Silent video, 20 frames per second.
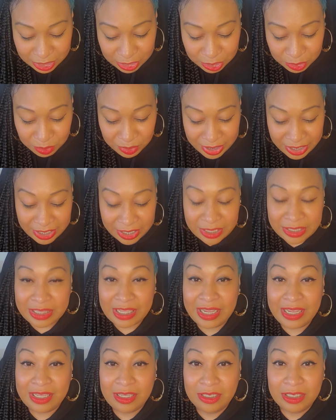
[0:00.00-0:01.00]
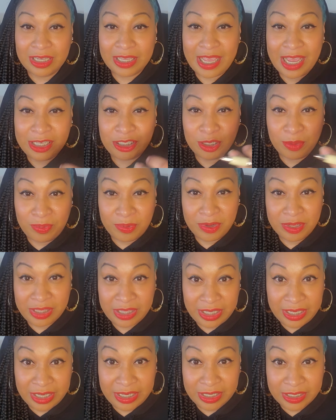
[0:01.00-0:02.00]
to where they gonna catch up on
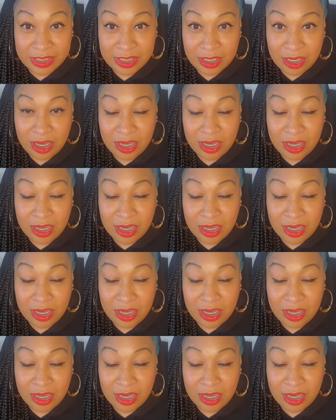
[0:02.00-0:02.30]
things.